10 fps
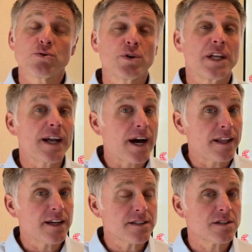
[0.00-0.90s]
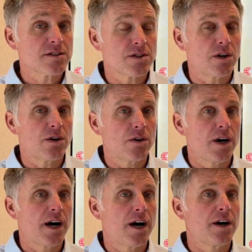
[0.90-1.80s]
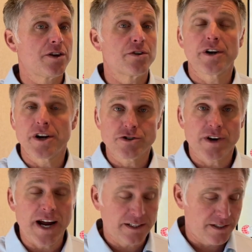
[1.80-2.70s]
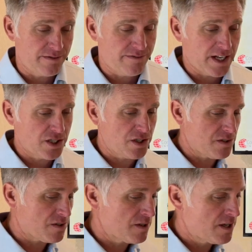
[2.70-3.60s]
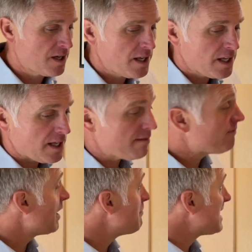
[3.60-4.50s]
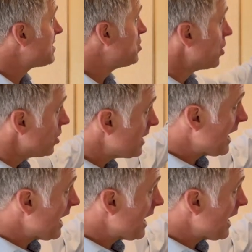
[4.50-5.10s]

urinarias, so urinary tract infections. Inflamación de